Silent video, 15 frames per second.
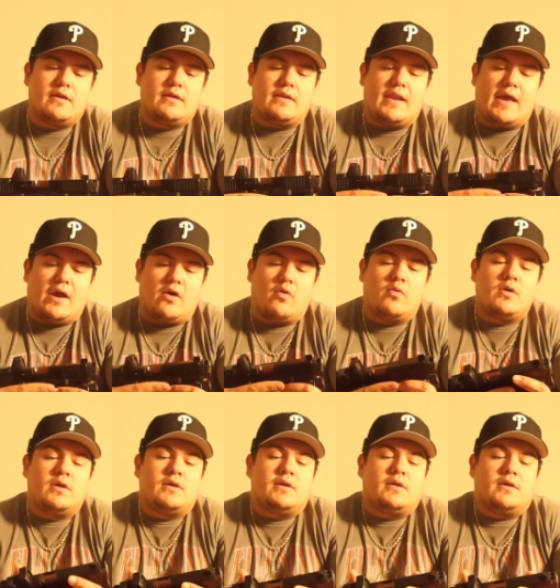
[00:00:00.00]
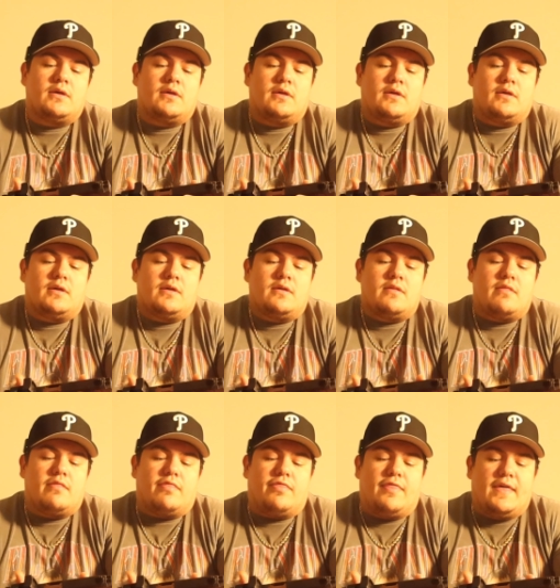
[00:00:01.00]
Now,
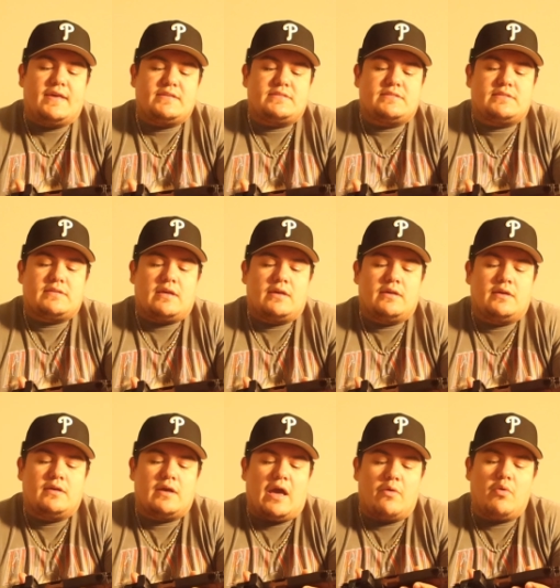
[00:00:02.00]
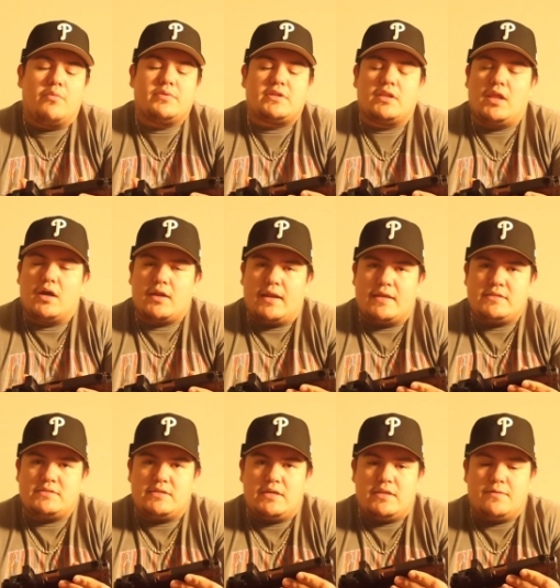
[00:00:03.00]
I went with the Glock
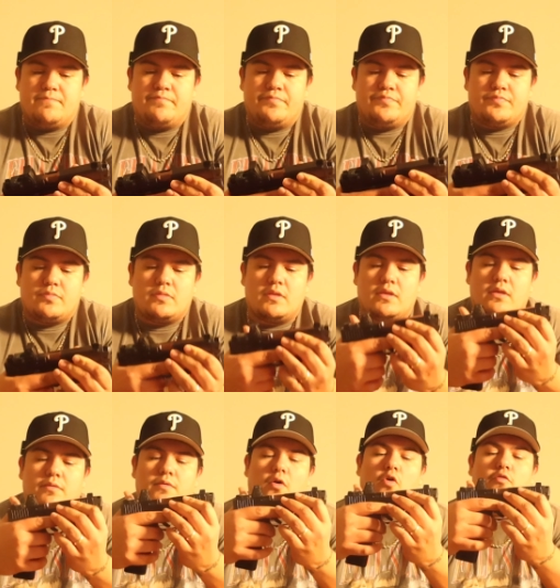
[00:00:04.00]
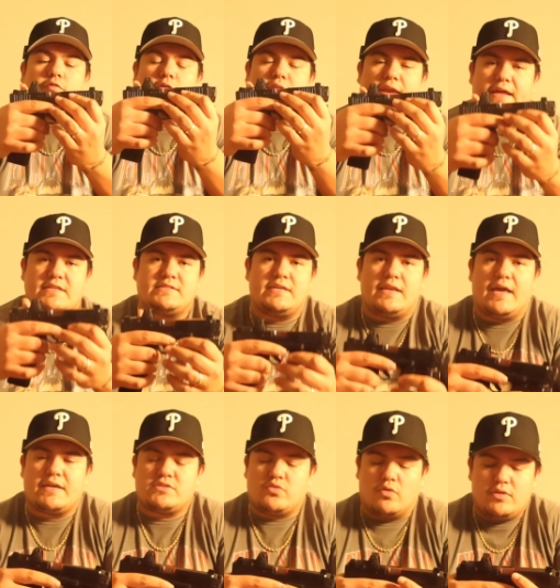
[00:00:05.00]
19 over the
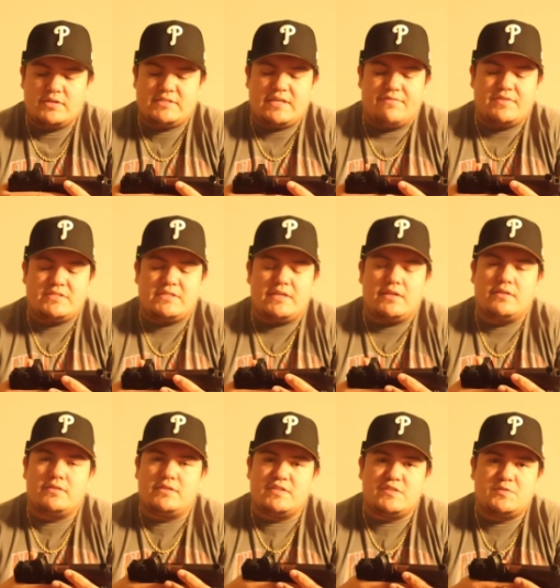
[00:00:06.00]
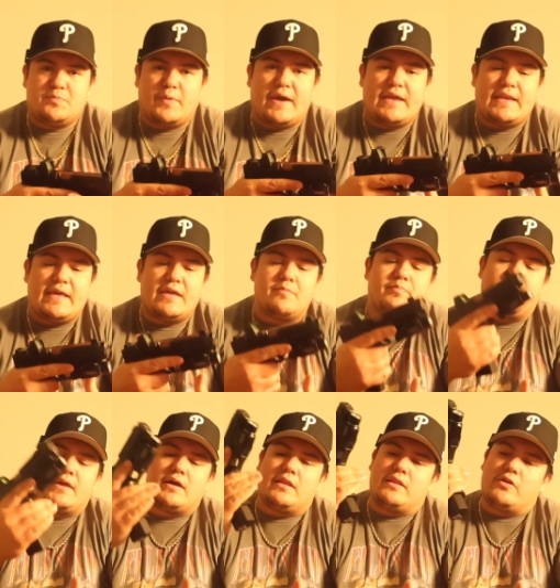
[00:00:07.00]
19X or the 17, despite it
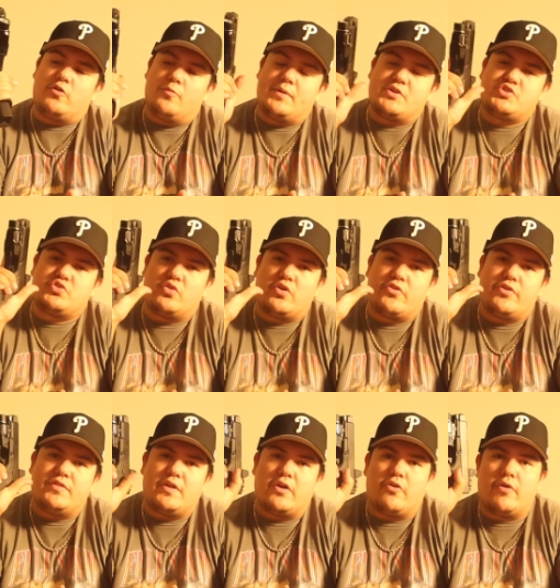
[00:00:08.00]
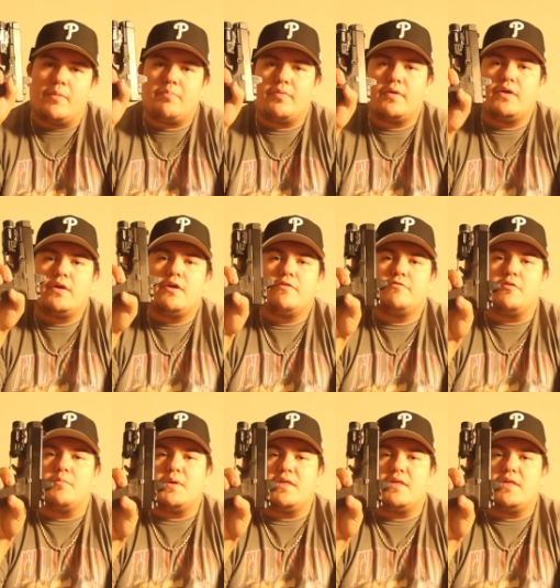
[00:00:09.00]
being a little bit shorter in the grip for